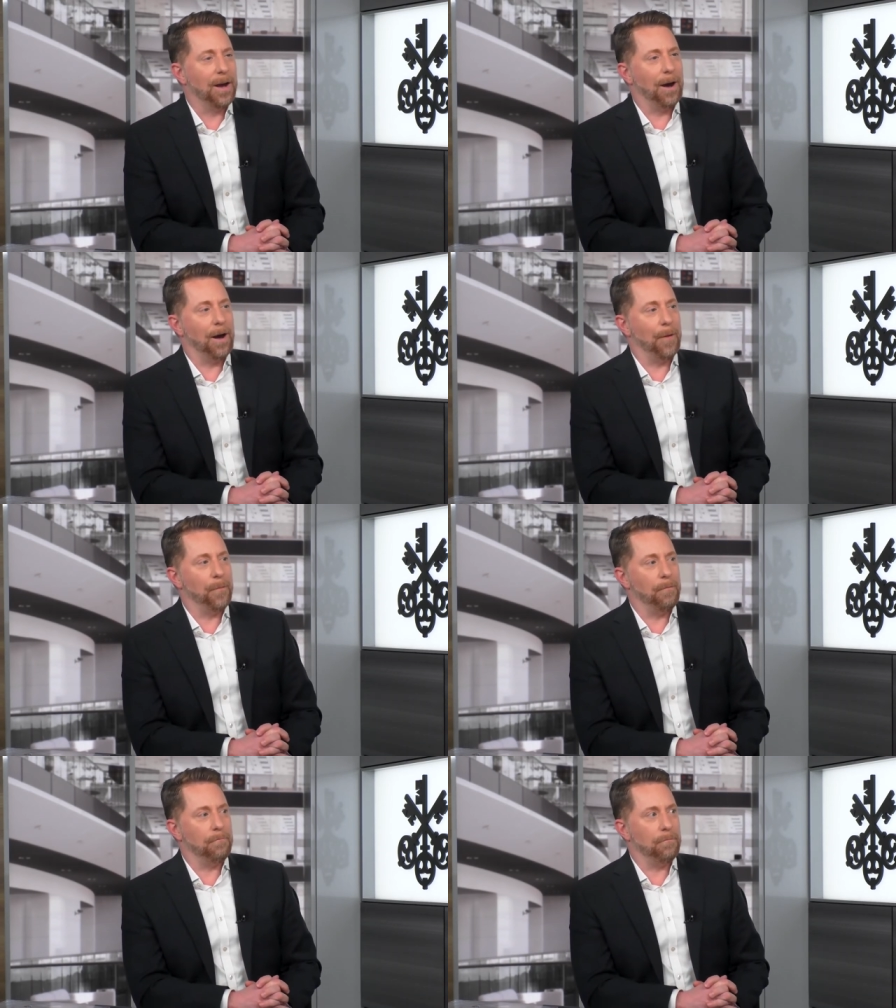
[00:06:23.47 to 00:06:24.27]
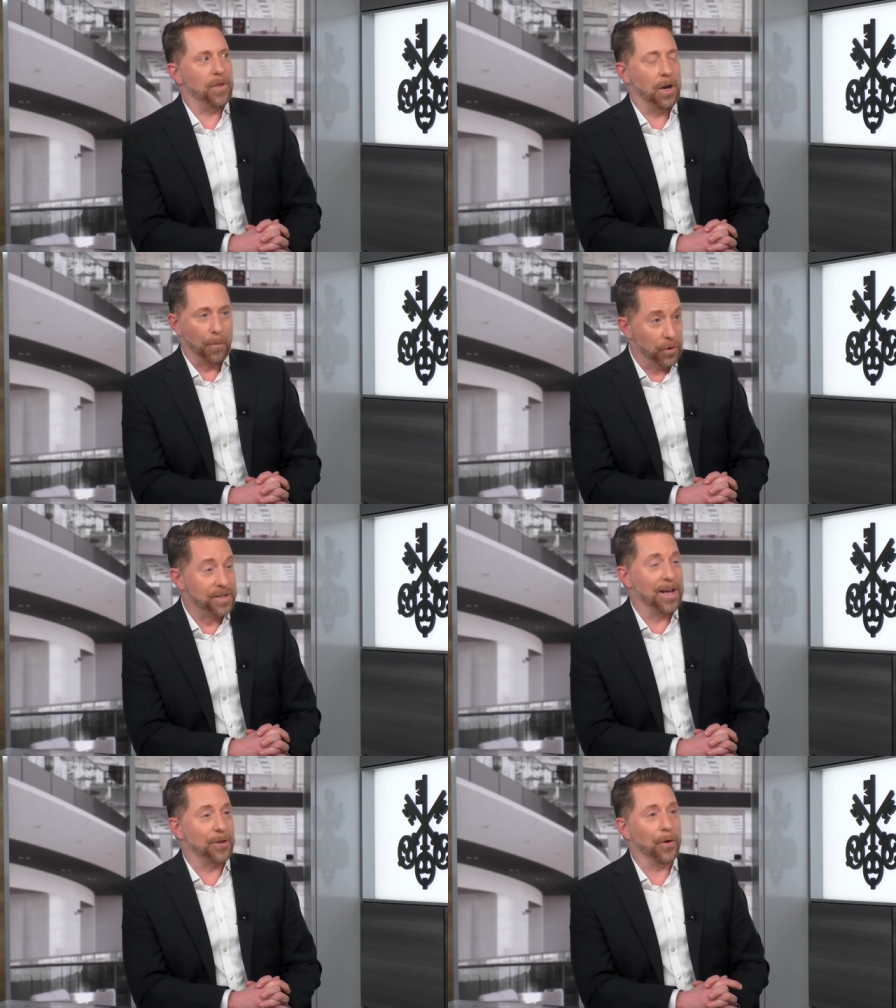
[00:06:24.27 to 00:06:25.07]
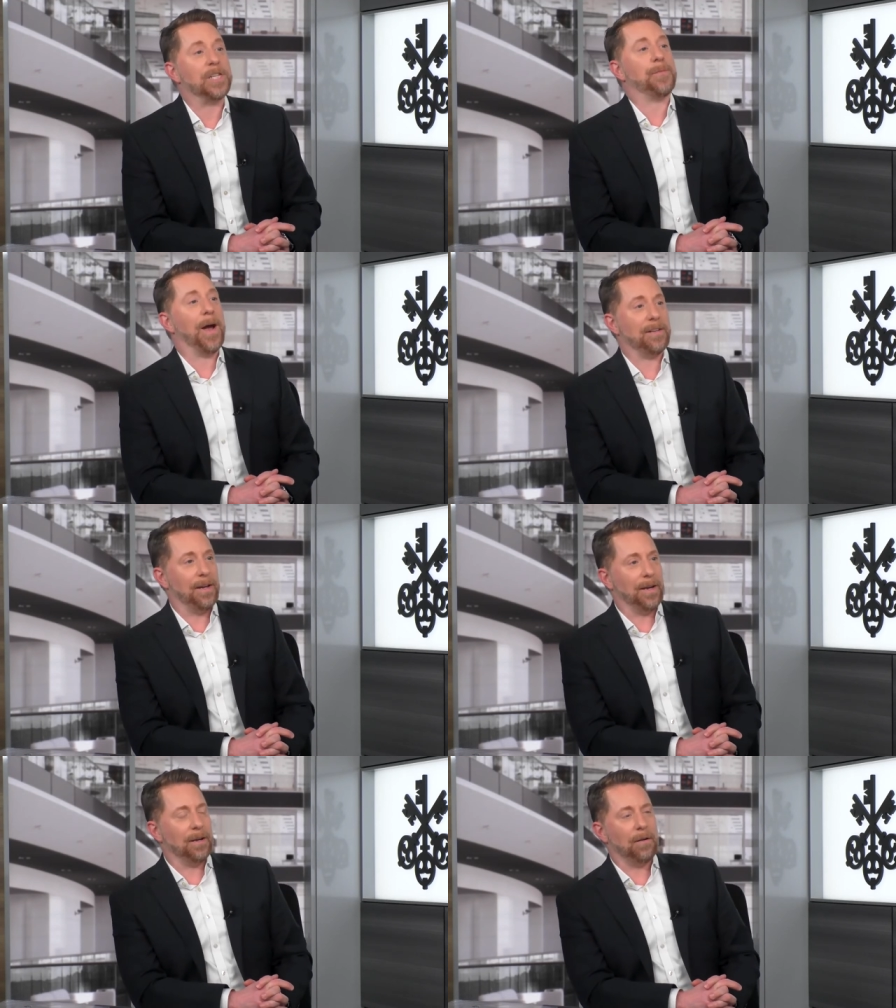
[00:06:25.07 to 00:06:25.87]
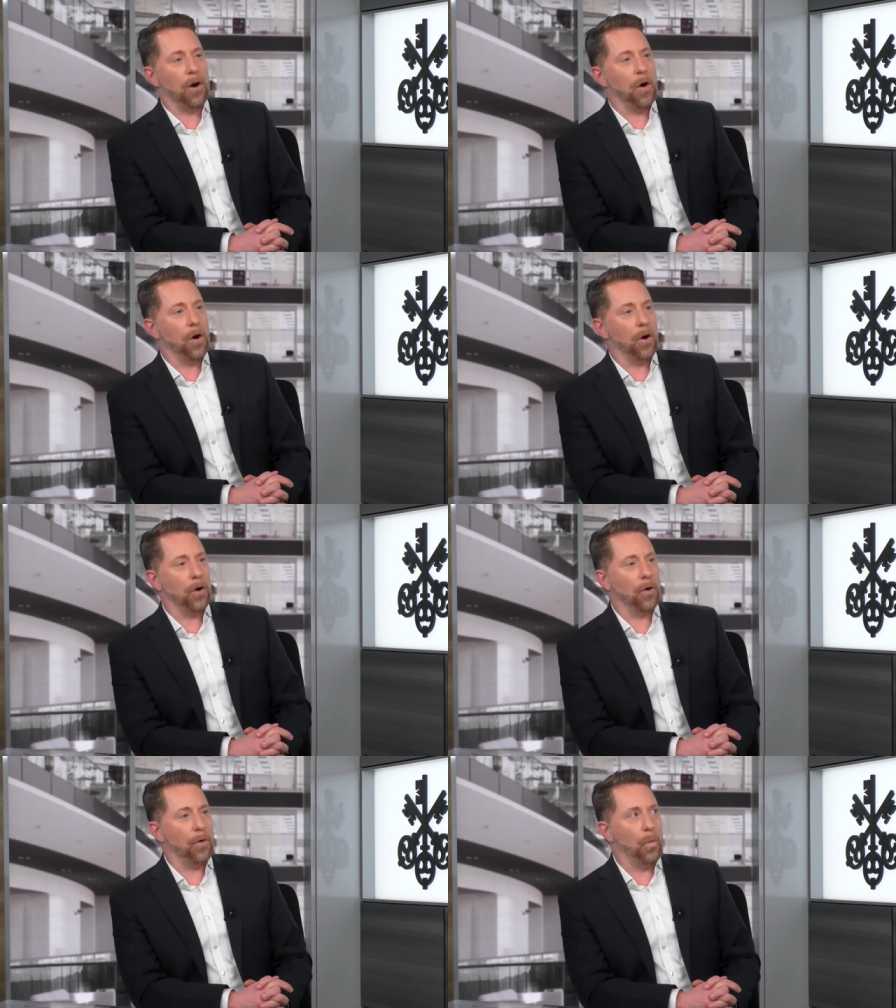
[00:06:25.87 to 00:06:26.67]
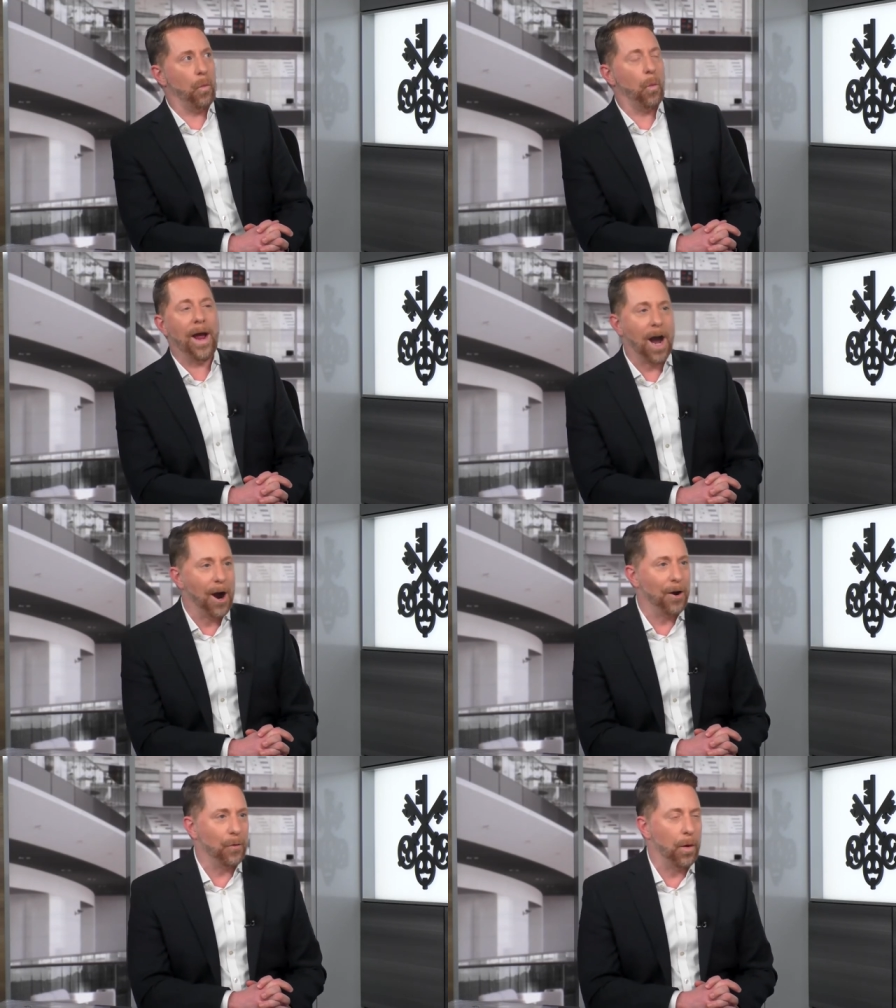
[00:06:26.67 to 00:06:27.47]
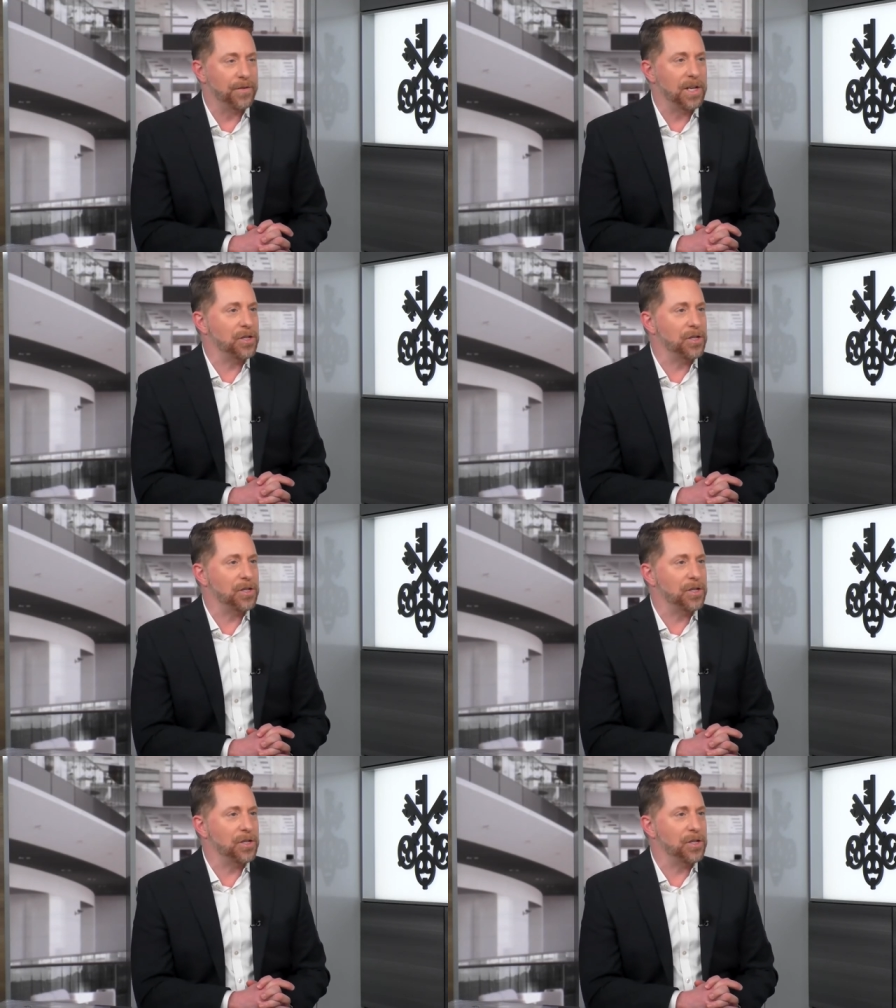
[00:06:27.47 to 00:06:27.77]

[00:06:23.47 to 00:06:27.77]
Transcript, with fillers: um, the numbers that they're expecting are way higher than what we've seen.